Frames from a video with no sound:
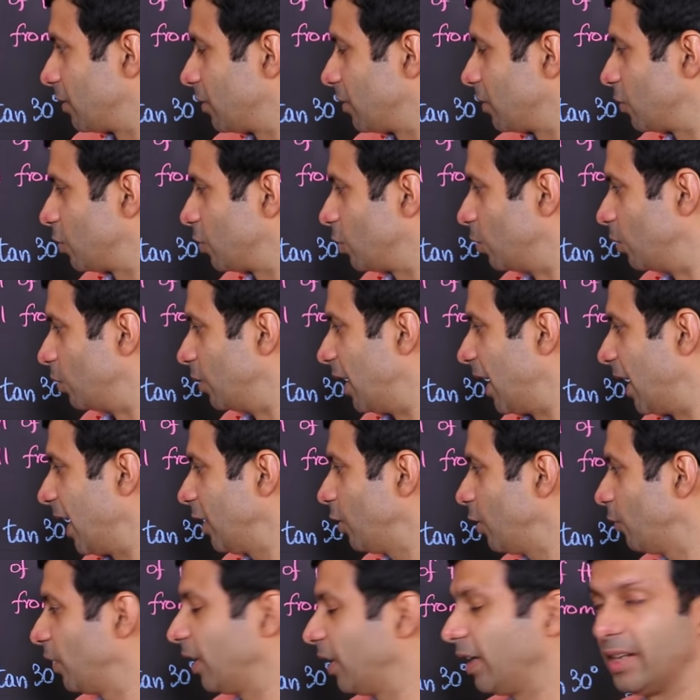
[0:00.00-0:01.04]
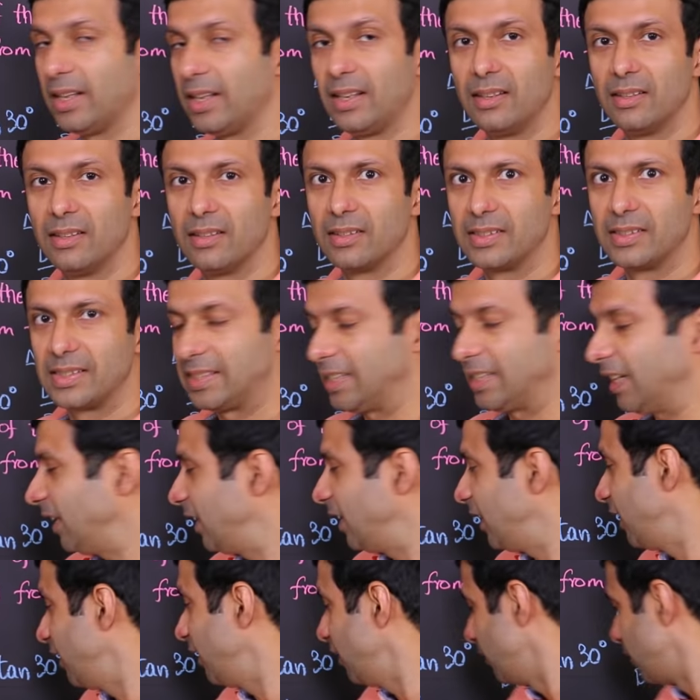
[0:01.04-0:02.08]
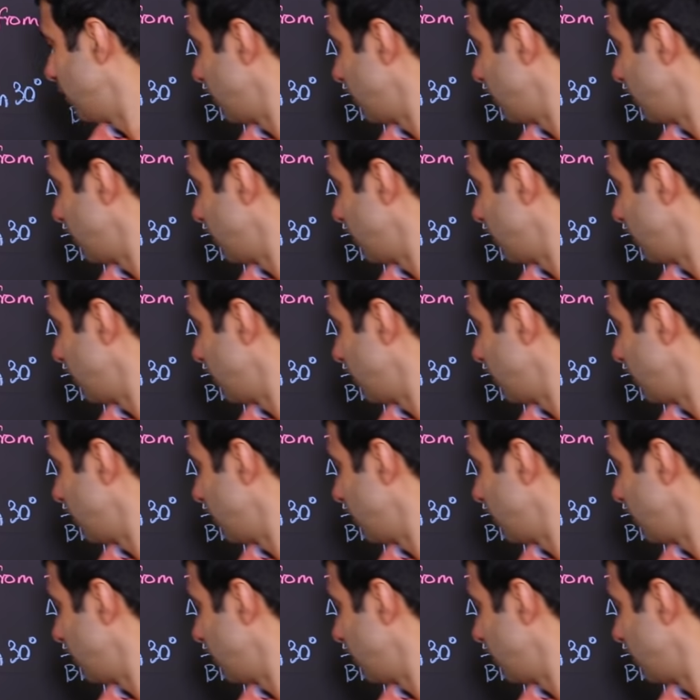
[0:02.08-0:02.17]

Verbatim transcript: So the height of the hill CD